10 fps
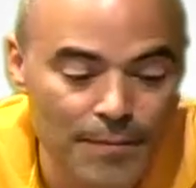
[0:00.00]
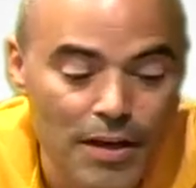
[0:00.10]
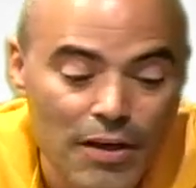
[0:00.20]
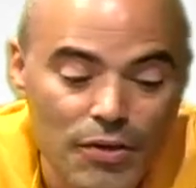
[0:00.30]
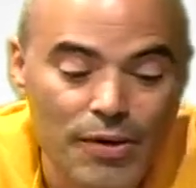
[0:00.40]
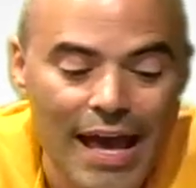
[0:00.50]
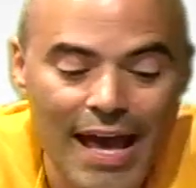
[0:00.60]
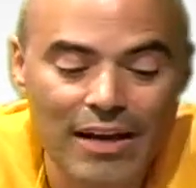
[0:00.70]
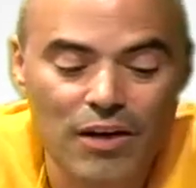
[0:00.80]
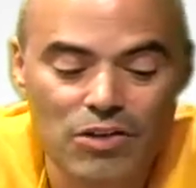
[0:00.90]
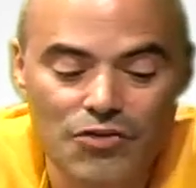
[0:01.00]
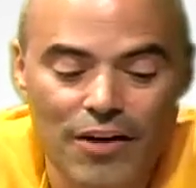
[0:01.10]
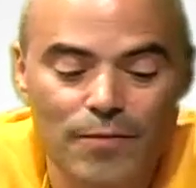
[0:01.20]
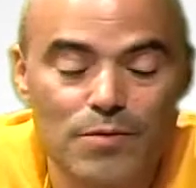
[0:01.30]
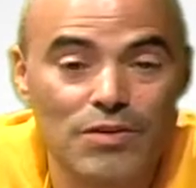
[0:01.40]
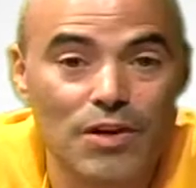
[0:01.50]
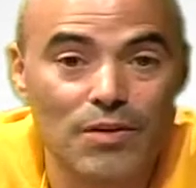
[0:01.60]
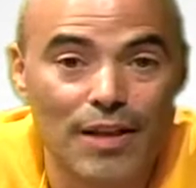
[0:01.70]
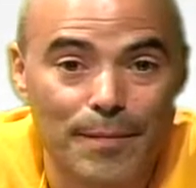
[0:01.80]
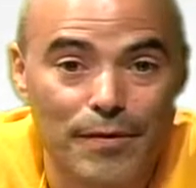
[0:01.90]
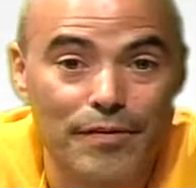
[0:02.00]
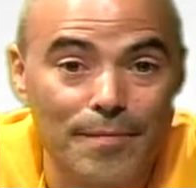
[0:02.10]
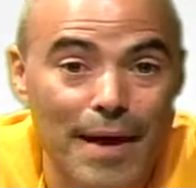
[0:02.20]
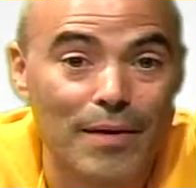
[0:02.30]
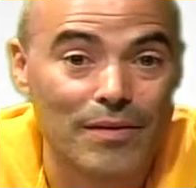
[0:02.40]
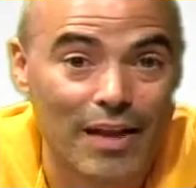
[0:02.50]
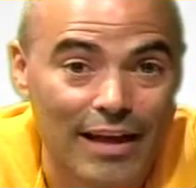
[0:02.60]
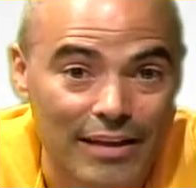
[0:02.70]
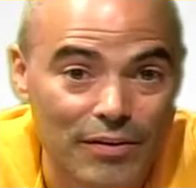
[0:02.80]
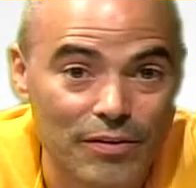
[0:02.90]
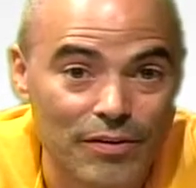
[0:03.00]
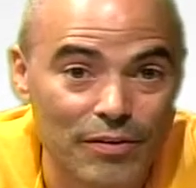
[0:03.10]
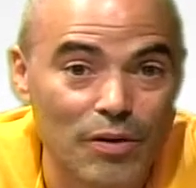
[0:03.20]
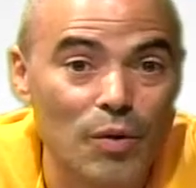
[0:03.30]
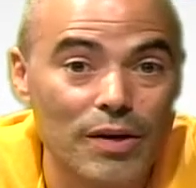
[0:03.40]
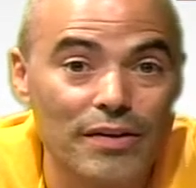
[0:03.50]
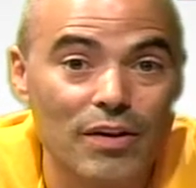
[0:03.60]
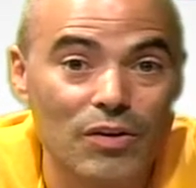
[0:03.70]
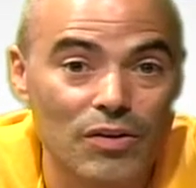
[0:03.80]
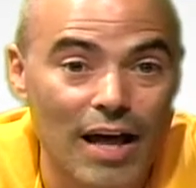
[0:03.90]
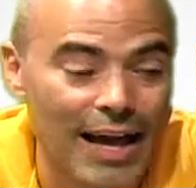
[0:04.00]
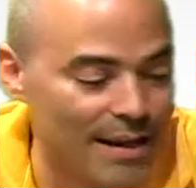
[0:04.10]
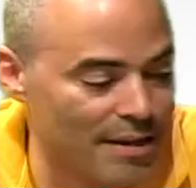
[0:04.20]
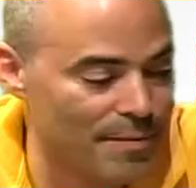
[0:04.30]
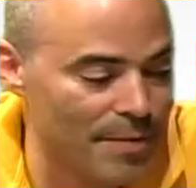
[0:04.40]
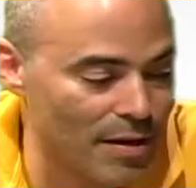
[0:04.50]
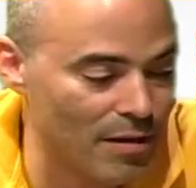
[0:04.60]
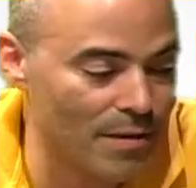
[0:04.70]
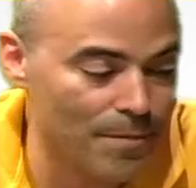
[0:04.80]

You can go straight from Snow Leopard to Mountain Lion. You don't need to go to Lion in the middle.